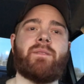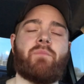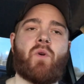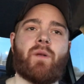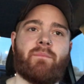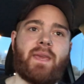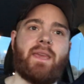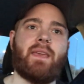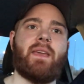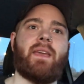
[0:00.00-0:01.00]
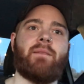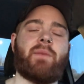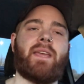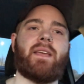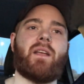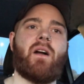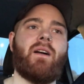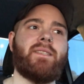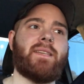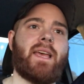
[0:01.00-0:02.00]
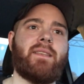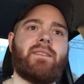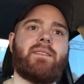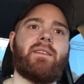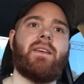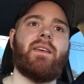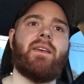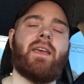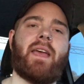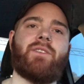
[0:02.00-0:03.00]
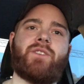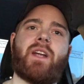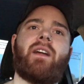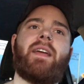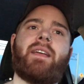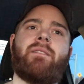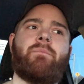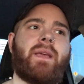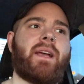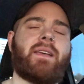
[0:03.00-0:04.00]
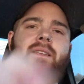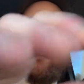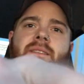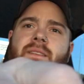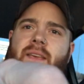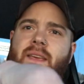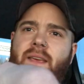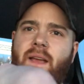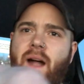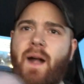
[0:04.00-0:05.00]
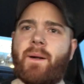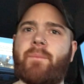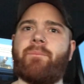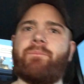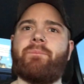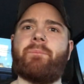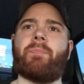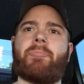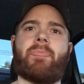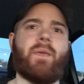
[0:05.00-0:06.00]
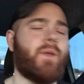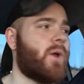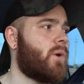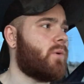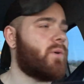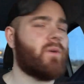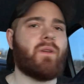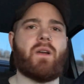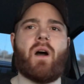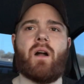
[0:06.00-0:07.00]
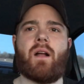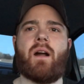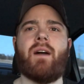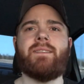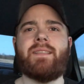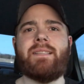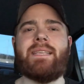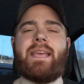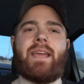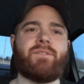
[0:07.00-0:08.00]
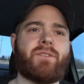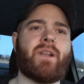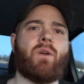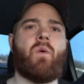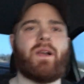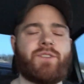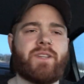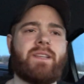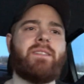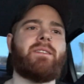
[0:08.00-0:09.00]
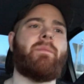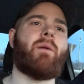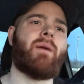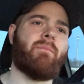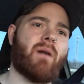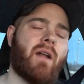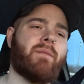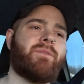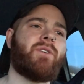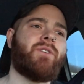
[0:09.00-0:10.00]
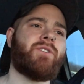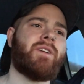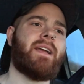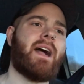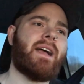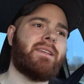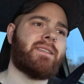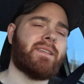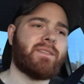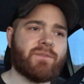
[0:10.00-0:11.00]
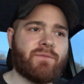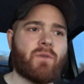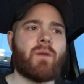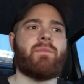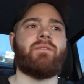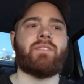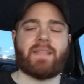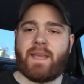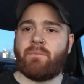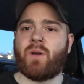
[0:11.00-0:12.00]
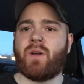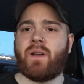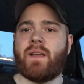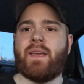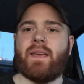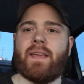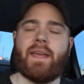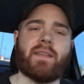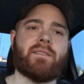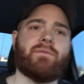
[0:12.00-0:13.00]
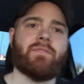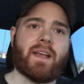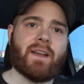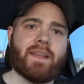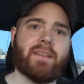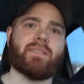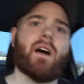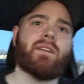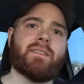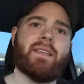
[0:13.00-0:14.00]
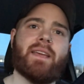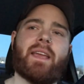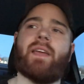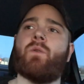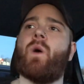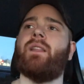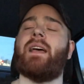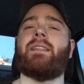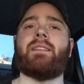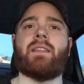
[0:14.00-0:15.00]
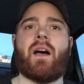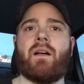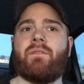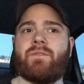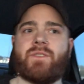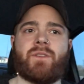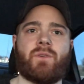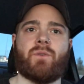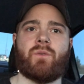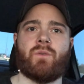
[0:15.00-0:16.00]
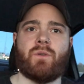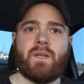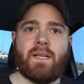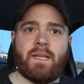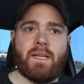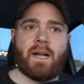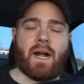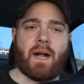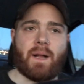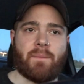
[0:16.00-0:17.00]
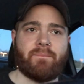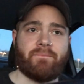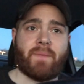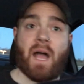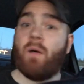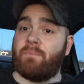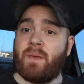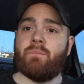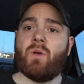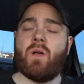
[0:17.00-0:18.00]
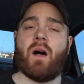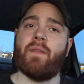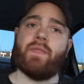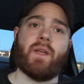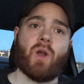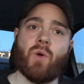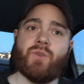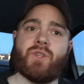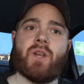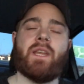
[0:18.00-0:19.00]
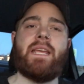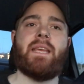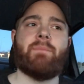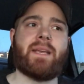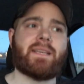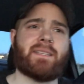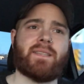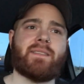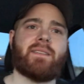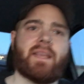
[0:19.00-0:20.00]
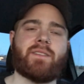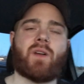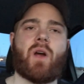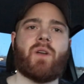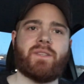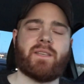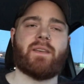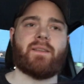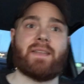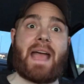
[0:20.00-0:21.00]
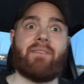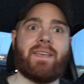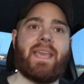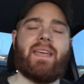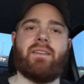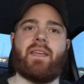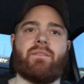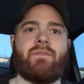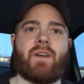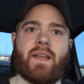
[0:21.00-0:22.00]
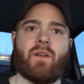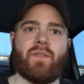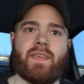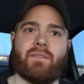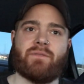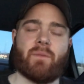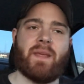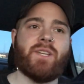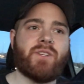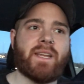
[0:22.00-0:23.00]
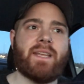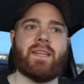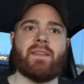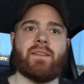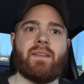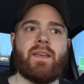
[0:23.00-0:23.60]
support me in making content and sharing because um, you know constantly answering questions about my bottom surgery guys is a form of labor it's very exhausting and while i love to um, help people on their own journey because it's it's hard to navigate and find all the information and